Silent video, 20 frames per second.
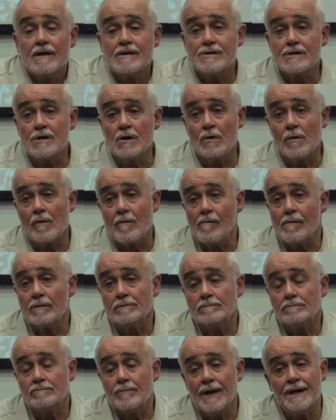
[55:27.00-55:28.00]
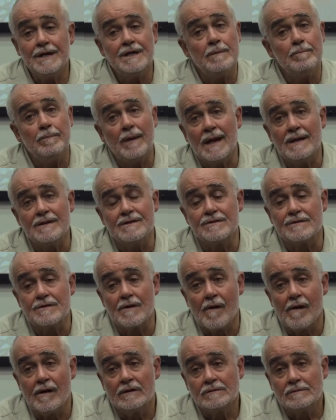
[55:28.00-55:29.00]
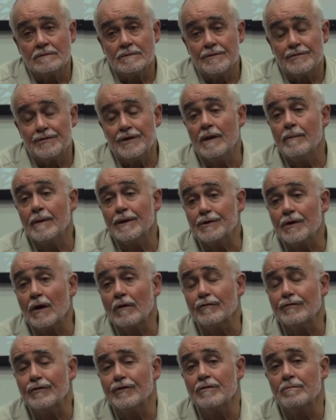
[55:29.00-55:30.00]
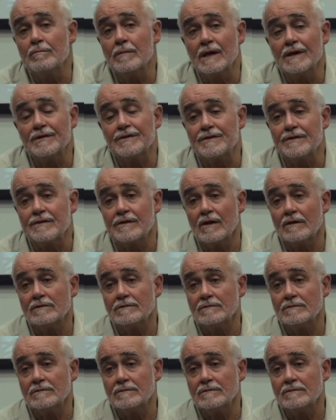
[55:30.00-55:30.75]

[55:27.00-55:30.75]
So it depends. Cinematographers must